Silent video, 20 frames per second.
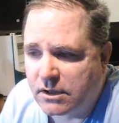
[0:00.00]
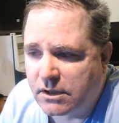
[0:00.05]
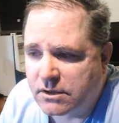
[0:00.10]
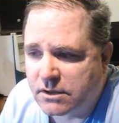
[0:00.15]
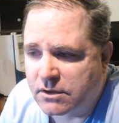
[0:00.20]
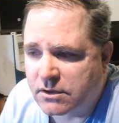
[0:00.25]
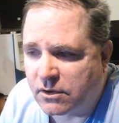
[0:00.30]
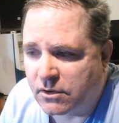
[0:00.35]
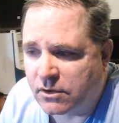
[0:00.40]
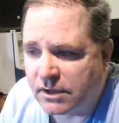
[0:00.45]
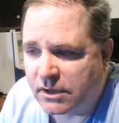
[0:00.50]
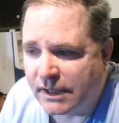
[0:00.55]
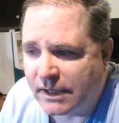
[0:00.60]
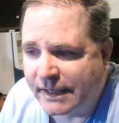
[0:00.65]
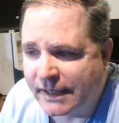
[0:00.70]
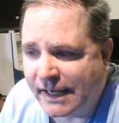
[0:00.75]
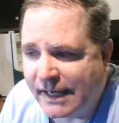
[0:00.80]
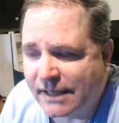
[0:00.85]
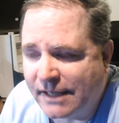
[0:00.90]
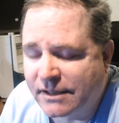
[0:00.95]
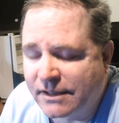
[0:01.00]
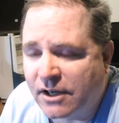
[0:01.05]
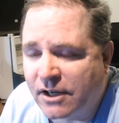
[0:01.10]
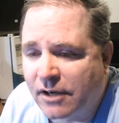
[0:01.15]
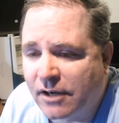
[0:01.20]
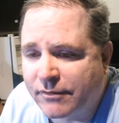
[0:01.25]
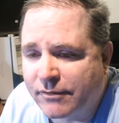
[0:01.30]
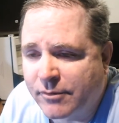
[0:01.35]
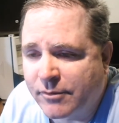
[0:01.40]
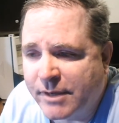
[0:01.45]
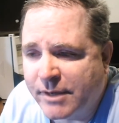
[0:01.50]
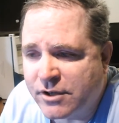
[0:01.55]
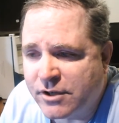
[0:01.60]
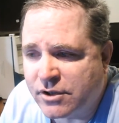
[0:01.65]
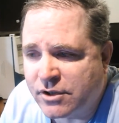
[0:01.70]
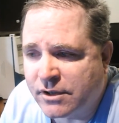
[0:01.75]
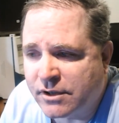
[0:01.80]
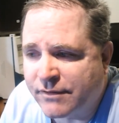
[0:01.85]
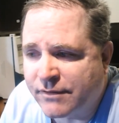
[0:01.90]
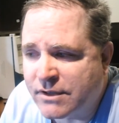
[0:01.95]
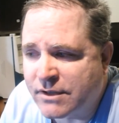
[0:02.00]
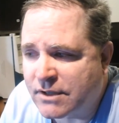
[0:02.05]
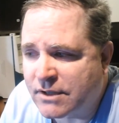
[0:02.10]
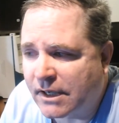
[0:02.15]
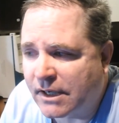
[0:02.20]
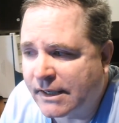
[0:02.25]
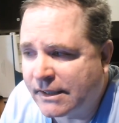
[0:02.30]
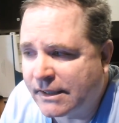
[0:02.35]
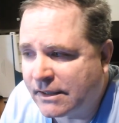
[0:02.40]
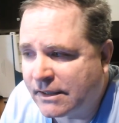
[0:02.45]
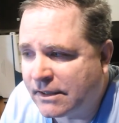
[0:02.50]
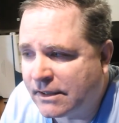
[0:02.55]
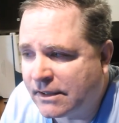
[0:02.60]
So again, confirmation of the sign.